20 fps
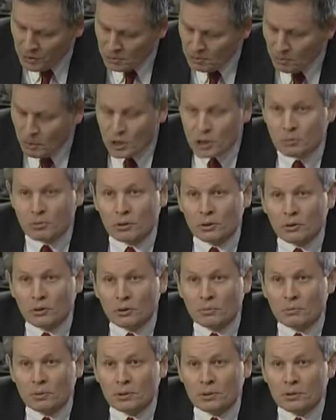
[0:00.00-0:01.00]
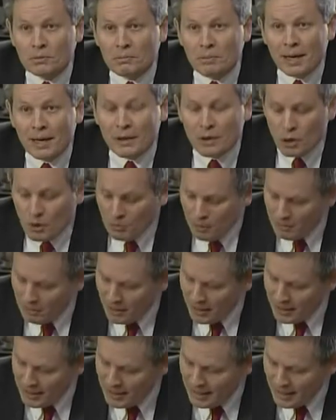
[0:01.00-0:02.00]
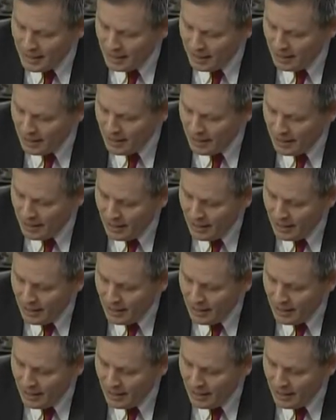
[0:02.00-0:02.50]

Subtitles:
sportsman groups back home in Montana.